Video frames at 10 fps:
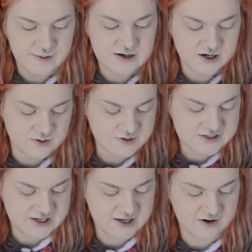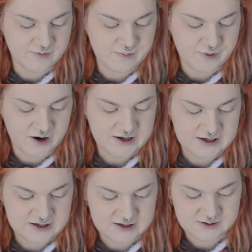I mean, I don't want to say that I've been
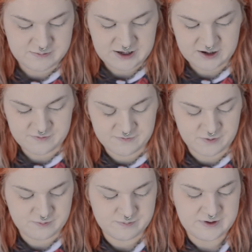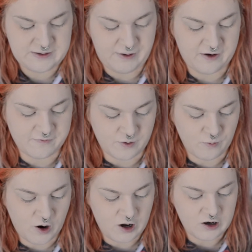buying makeup from eBay for a
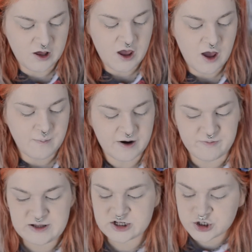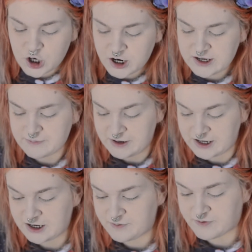while, but I've been trying
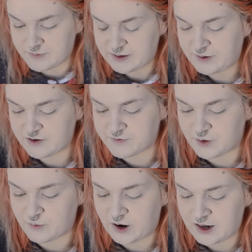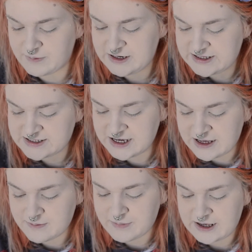makeup from eBay for a while. I mean, it's
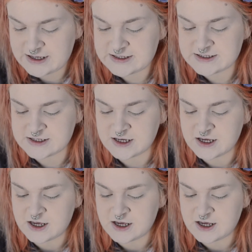hit and miss.